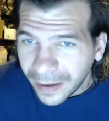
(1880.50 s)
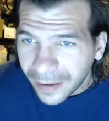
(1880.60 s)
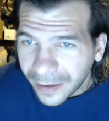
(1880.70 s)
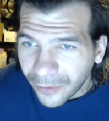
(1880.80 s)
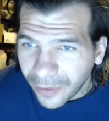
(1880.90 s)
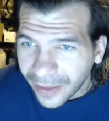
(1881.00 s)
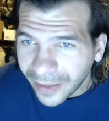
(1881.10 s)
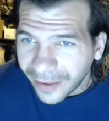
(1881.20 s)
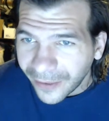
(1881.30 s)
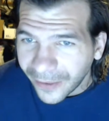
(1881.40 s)
Go find
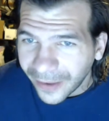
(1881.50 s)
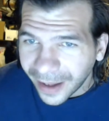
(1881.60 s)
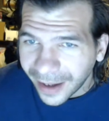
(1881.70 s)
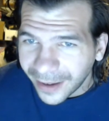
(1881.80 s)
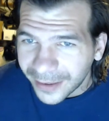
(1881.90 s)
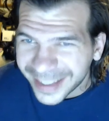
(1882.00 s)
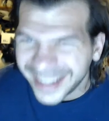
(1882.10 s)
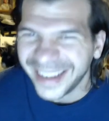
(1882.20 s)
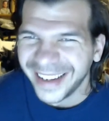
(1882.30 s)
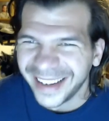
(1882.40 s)
that haunted house.
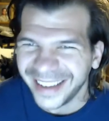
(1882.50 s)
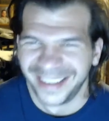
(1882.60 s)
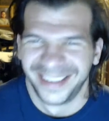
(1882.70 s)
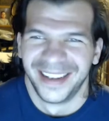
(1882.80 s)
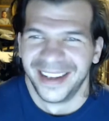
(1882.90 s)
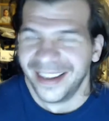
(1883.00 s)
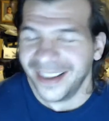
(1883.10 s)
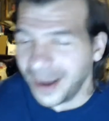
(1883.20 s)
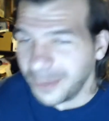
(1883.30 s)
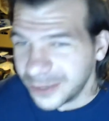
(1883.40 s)

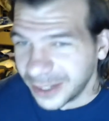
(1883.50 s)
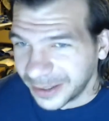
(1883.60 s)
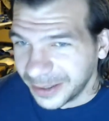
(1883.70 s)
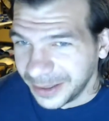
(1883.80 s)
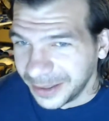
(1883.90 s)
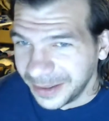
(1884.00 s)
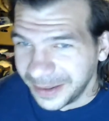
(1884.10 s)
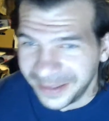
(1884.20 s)
I wish I could.